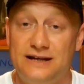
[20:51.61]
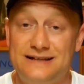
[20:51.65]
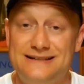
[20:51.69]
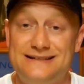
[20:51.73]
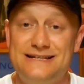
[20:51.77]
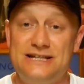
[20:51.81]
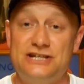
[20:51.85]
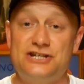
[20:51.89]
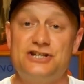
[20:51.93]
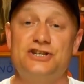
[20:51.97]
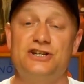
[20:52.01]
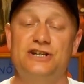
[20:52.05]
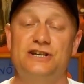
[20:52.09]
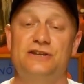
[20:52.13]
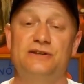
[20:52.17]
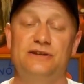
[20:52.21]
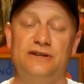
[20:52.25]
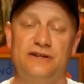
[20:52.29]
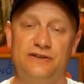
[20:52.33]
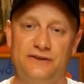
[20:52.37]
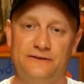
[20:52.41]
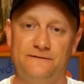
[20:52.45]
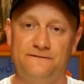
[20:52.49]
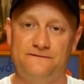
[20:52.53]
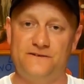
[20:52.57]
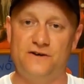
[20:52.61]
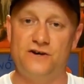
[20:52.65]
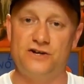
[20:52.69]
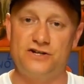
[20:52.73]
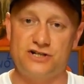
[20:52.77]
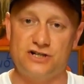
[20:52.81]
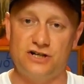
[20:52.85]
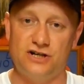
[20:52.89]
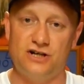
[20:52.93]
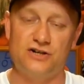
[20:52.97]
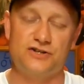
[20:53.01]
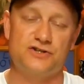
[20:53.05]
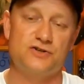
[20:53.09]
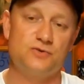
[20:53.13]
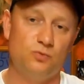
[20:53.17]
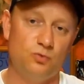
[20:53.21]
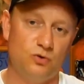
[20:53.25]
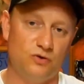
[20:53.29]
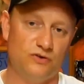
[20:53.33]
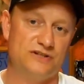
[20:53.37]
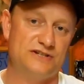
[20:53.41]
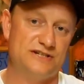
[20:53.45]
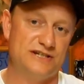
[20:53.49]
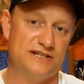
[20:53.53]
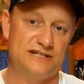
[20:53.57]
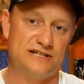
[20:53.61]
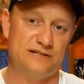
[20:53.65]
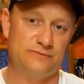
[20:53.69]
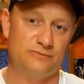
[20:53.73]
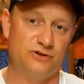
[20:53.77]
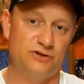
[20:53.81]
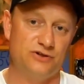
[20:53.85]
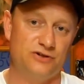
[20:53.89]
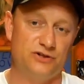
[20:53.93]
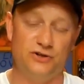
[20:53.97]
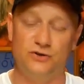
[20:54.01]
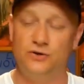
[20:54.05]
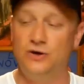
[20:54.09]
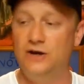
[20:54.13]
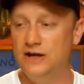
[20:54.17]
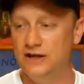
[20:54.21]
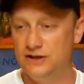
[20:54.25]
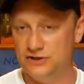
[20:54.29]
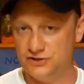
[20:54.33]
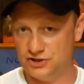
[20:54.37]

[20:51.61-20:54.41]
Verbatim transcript: initially in the first glance what the system can do.